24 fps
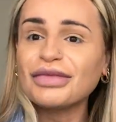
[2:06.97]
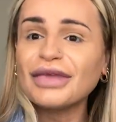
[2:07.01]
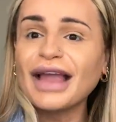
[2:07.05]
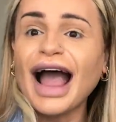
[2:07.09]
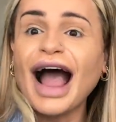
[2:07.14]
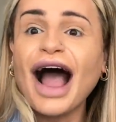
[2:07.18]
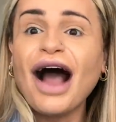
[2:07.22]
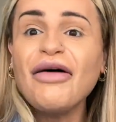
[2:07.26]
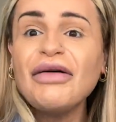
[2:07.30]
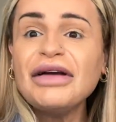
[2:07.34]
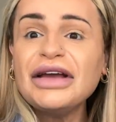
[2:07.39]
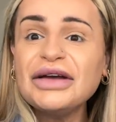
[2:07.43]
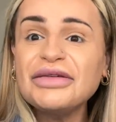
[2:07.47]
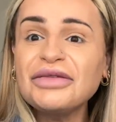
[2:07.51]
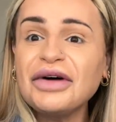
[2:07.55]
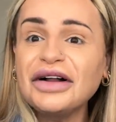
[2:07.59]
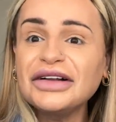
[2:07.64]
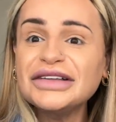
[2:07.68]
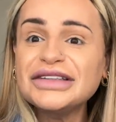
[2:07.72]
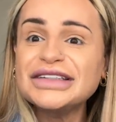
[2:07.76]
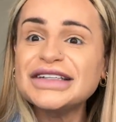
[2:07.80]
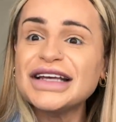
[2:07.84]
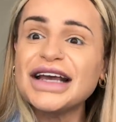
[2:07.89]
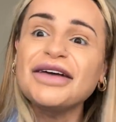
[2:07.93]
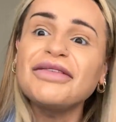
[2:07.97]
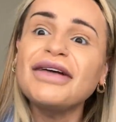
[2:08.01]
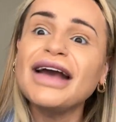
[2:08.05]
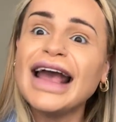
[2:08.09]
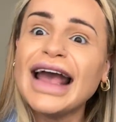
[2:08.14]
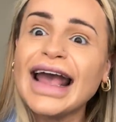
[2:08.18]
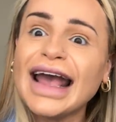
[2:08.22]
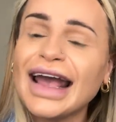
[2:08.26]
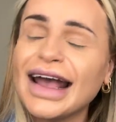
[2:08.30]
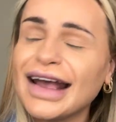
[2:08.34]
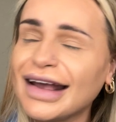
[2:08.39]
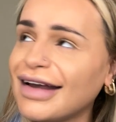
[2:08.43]
How are you all
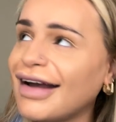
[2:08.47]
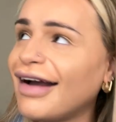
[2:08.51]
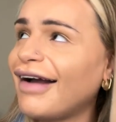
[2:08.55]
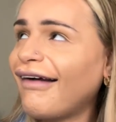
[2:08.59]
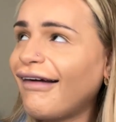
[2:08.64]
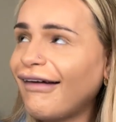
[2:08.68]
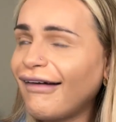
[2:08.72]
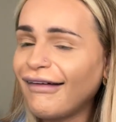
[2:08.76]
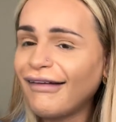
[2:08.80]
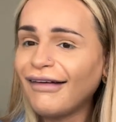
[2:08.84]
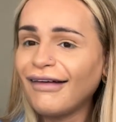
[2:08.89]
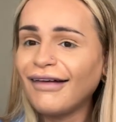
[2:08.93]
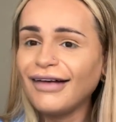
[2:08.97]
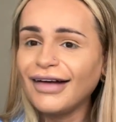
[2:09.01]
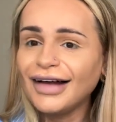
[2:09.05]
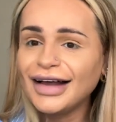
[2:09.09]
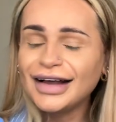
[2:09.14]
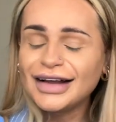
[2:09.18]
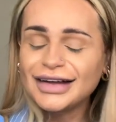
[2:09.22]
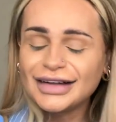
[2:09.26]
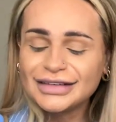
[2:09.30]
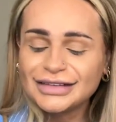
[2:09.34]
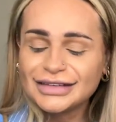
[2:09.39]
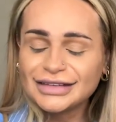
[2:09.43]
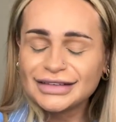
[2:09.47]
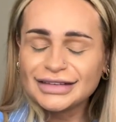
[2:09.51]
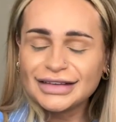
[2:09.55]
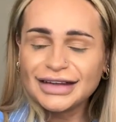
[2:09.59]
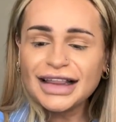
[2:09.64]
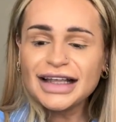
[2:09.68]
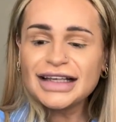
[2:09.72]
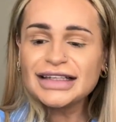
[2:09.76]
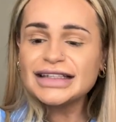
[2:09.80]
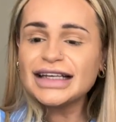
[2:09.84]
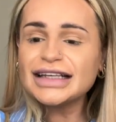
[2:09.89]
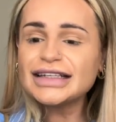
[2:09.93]
doing?
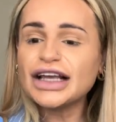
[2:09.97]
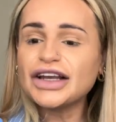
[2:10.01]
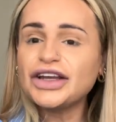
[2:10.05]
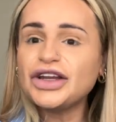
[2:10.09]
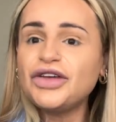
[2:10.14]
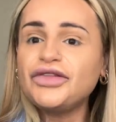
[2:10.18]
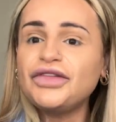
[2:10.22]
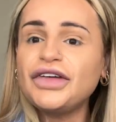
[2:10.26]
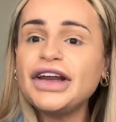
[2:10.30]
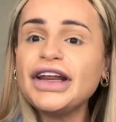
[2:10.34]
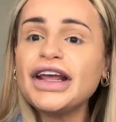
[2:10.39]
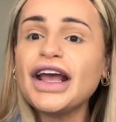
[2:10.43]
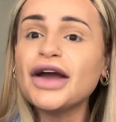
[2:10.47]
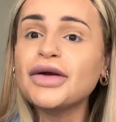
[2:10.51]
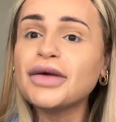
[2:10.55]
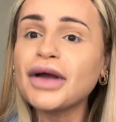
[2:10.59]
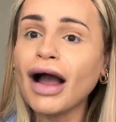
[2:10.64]
This is a new video,